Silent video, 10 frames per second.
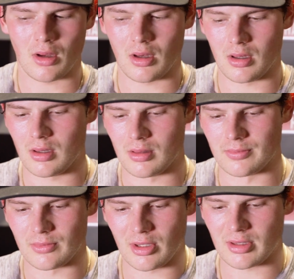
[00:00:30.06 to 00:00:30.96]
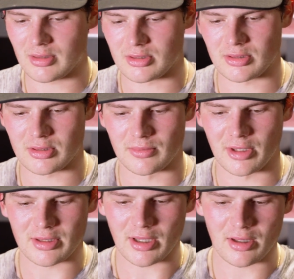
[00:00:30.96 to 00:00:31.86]
I think it's just your
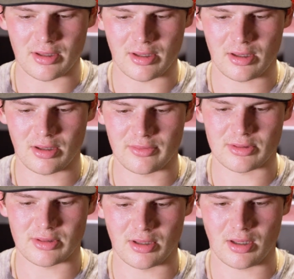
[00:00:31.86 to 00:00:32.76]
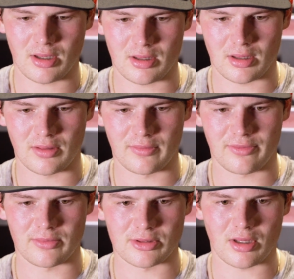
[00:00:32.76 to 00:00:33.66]
mentality, obviously. I think even
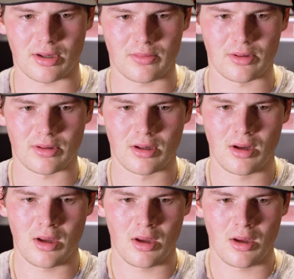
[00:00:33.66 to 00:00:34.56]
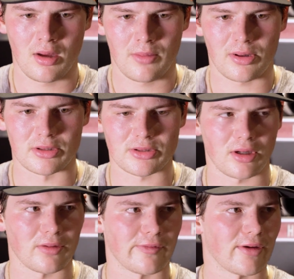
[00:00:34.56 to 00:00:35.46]
from the start, we were pretty
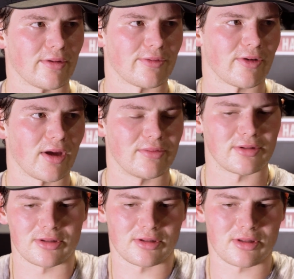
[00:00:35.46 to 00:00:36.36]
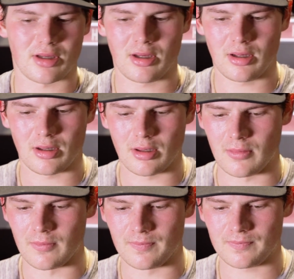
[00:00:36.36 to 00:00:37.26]
solid 5-on-5. It's just
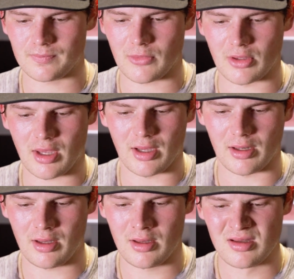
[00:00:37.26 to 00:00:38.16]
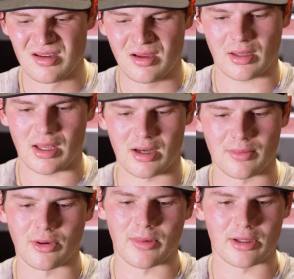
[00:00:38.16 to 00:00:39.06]
you can't get any
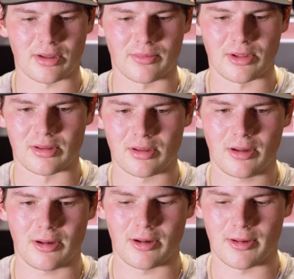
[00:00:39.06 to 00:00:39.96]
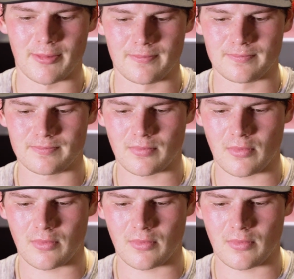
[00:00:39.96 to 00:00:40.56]
momentum and